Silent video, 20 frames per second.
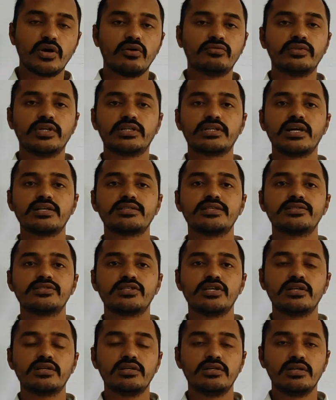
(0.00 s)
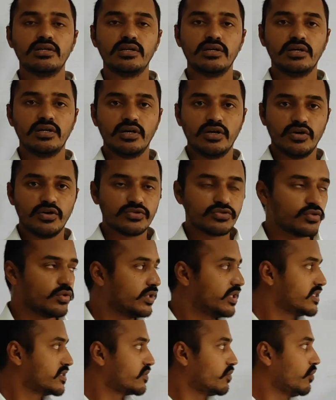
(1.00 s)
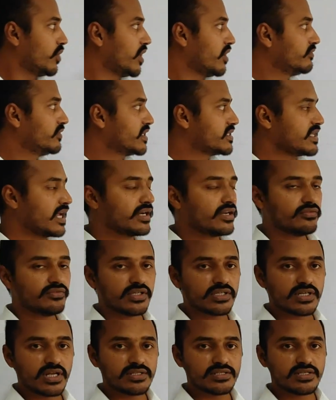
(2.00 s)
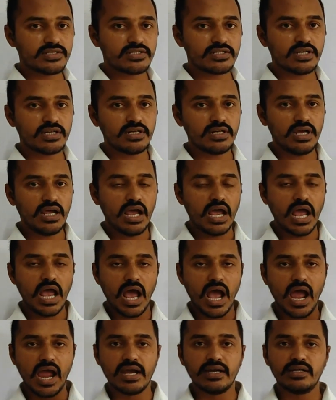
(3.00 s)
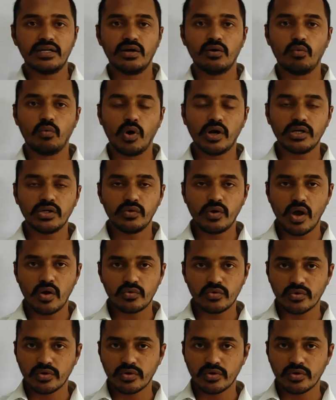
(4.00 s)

of the transistor. So it is one of the side of the transistor. And what you have to